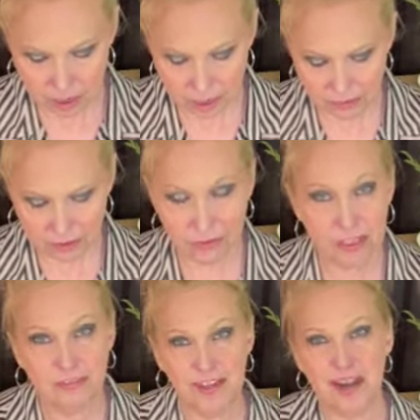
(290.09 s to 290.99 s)
Even of
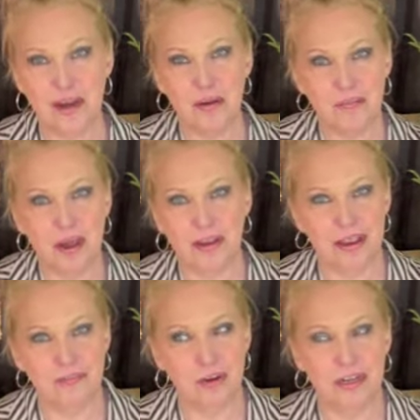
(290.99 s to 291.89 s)
stuff that I know I'm not
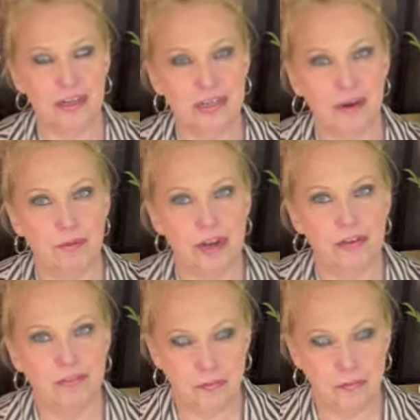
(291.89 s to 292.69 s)
ever going to get rid of.